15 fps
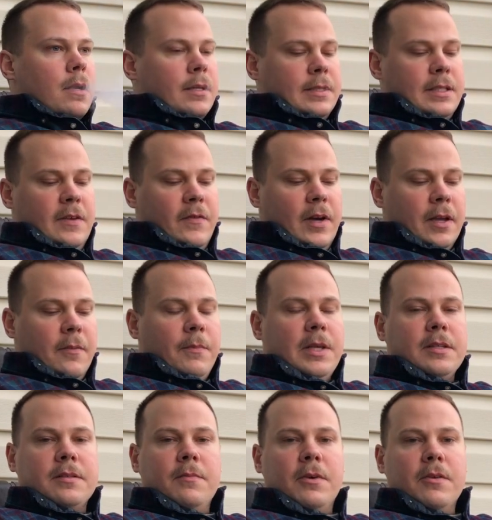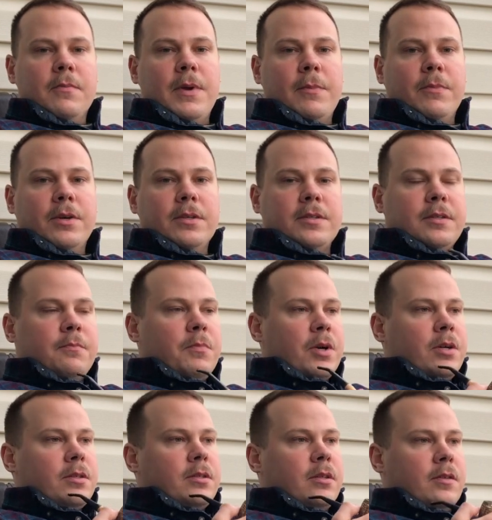and see if I can meet some other members in
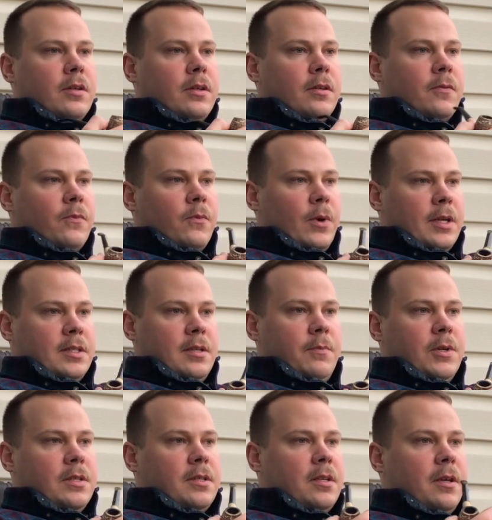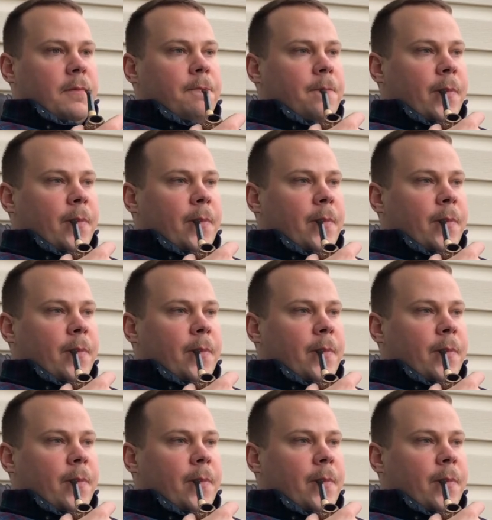person of the YTPC.